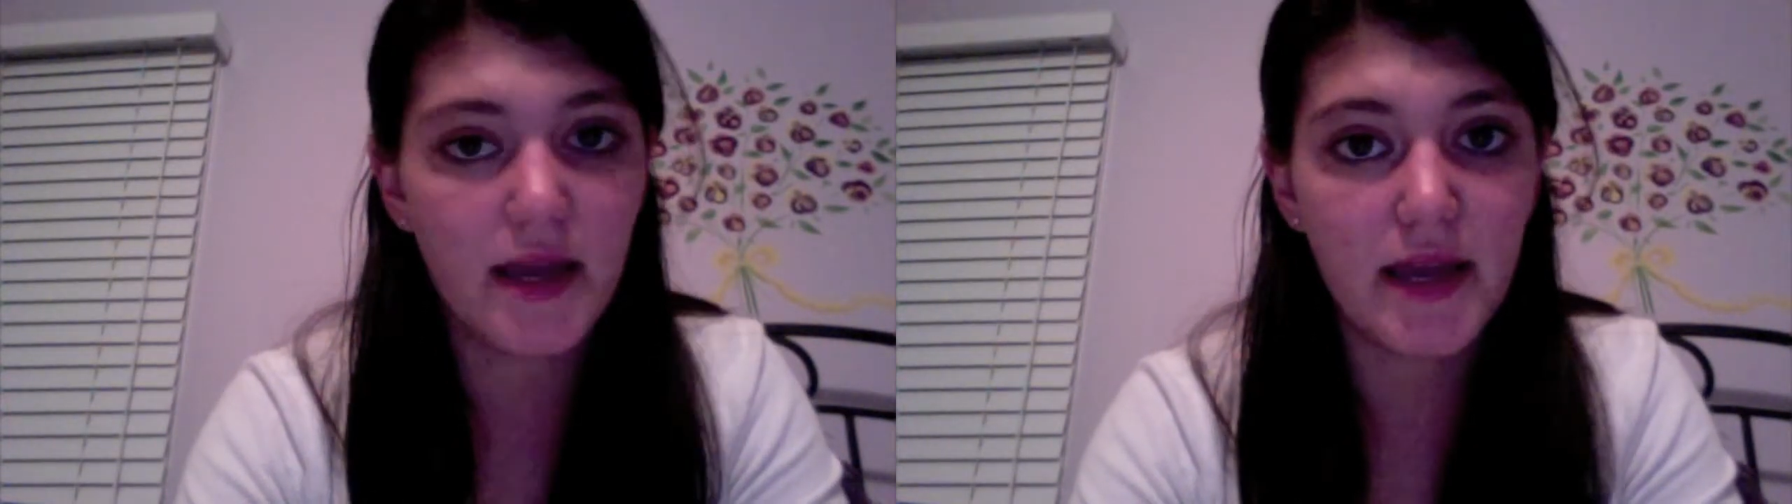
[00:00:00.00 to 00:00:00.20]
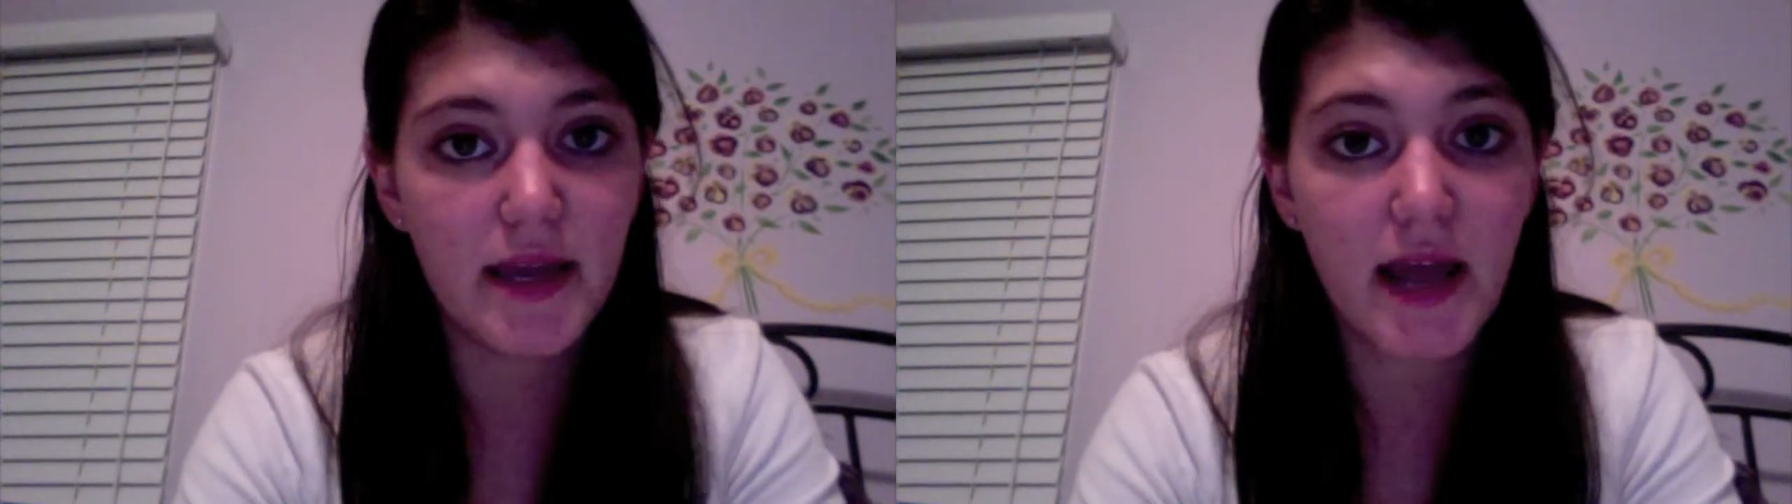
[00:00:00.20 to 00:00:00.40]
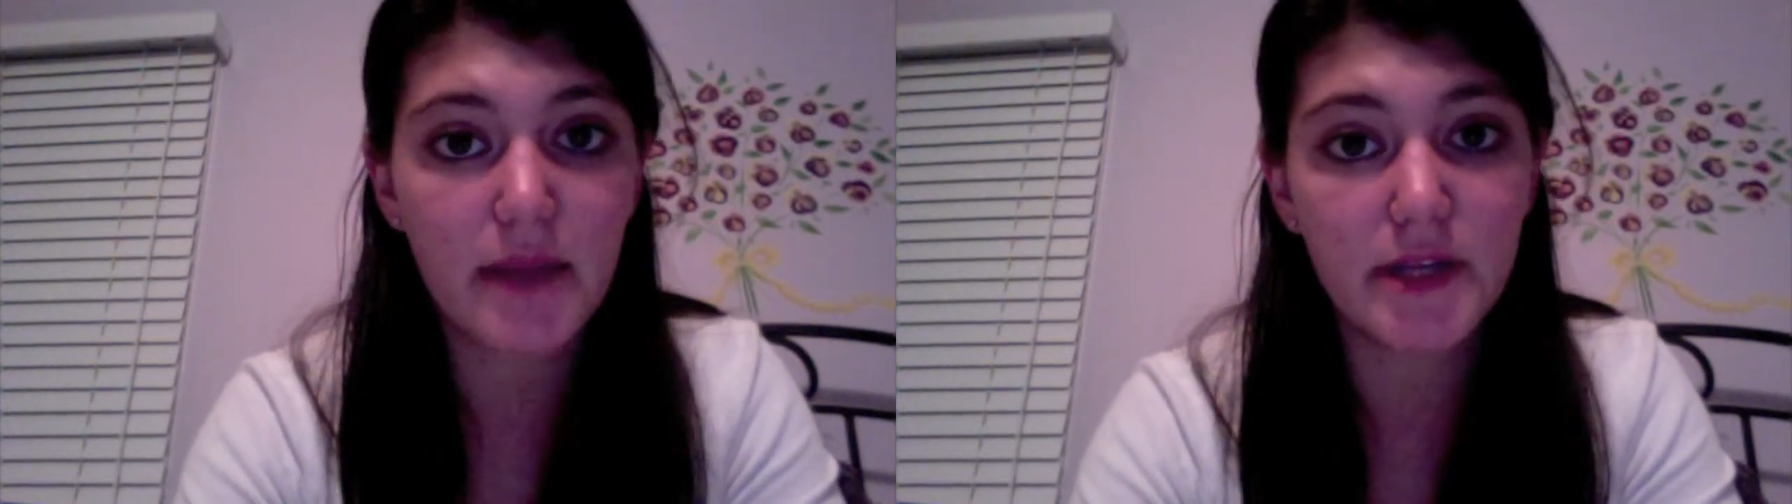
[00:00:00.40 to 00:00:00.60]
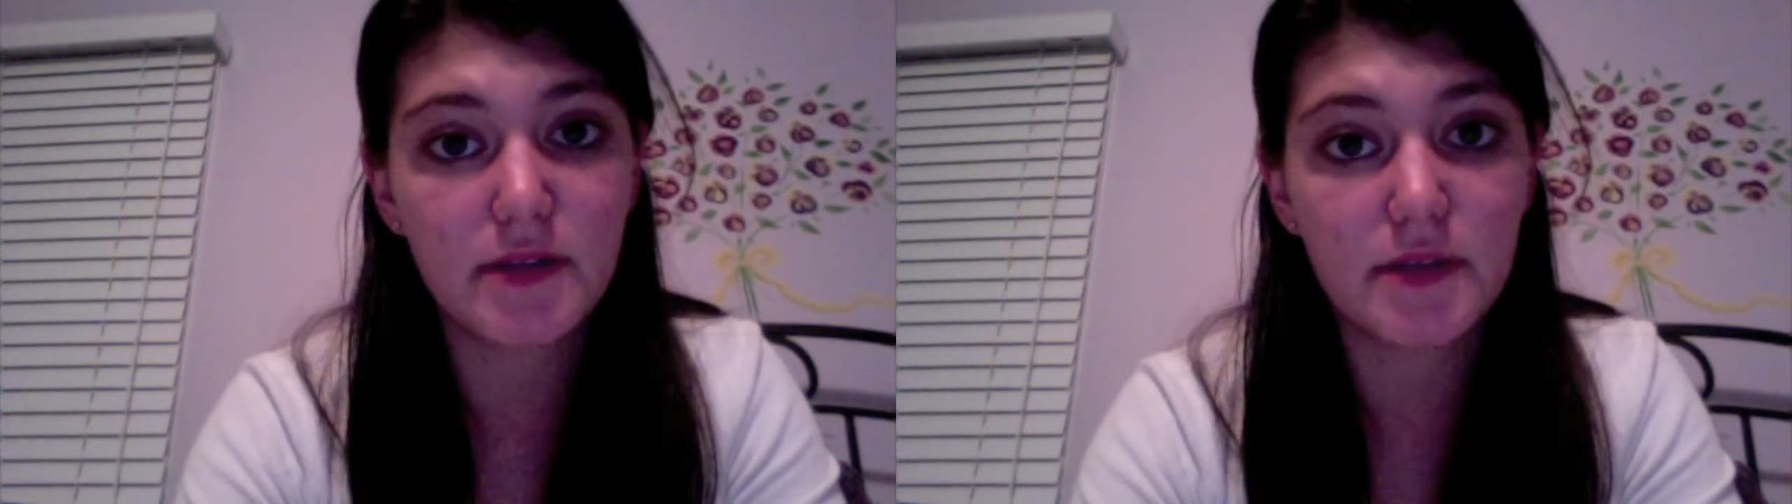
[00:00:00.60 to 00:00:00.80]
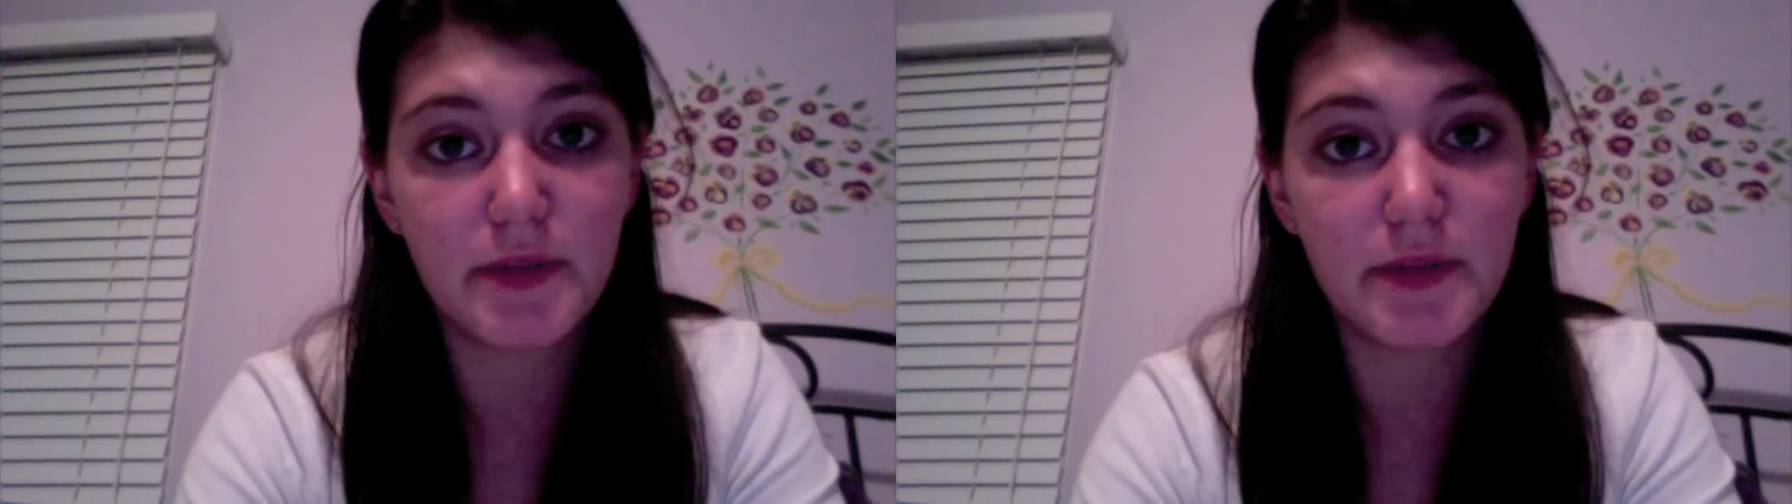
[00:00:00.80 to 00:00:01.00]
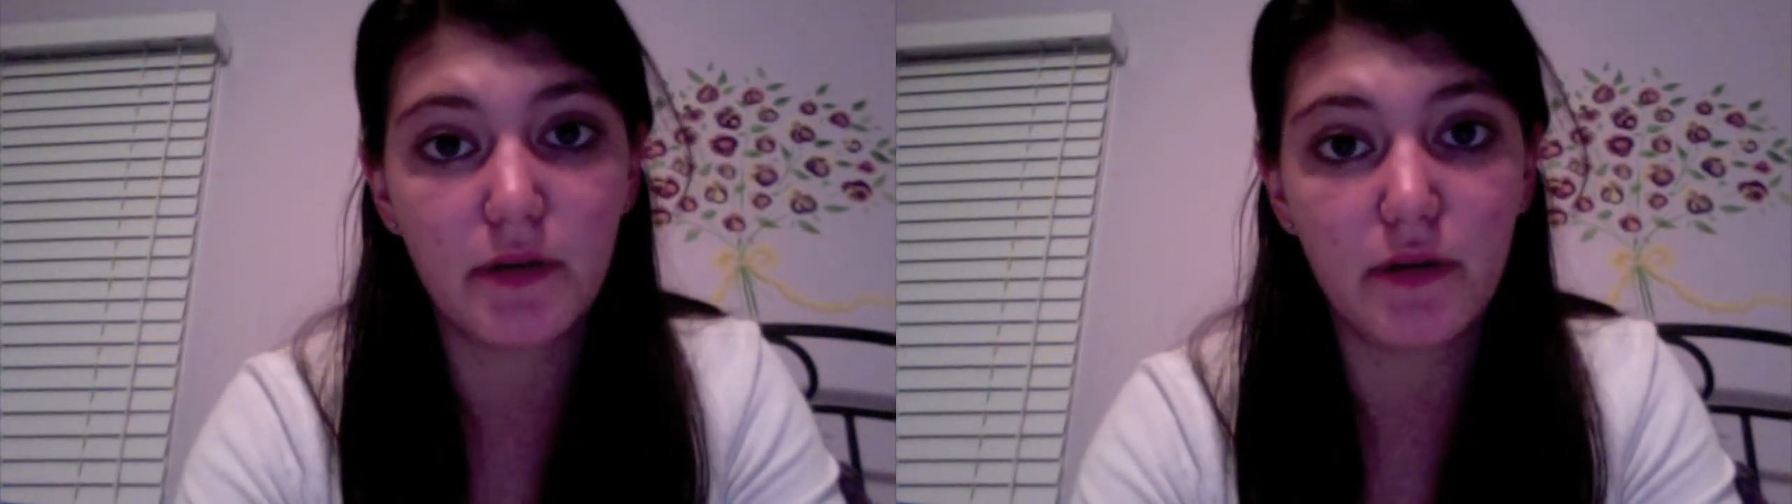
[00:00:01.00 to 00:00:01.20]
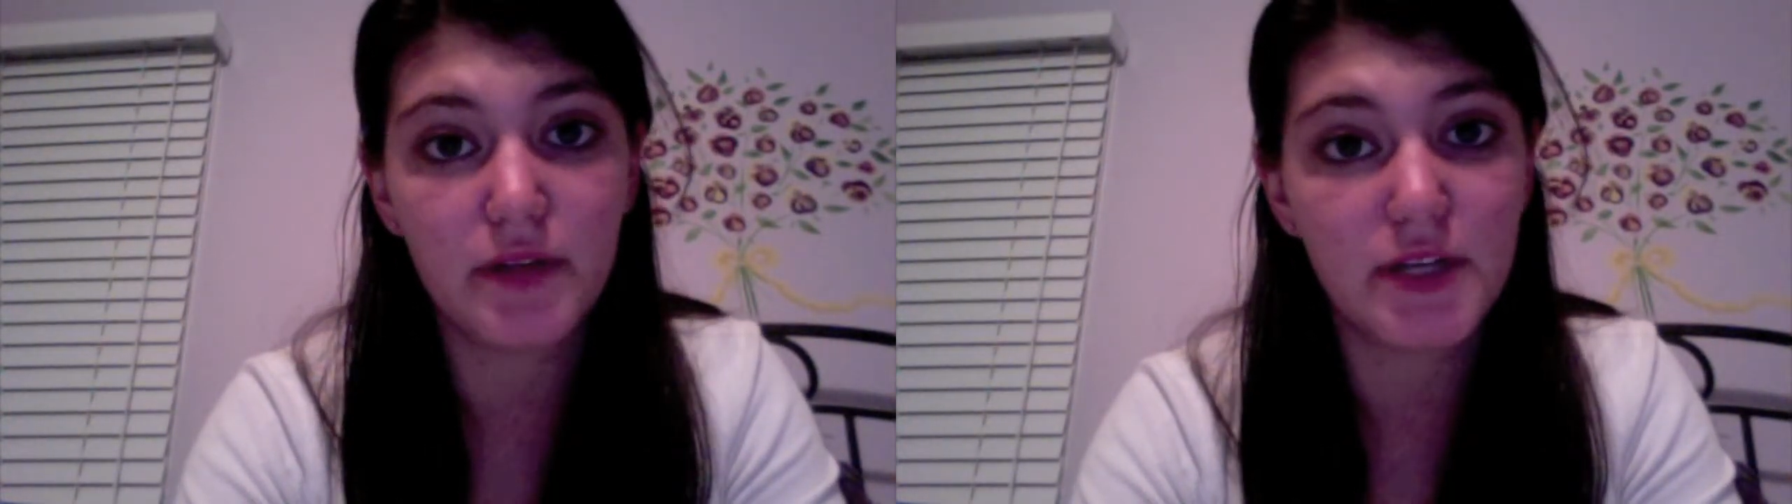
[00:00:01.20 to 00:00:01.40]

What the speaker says: It had been built only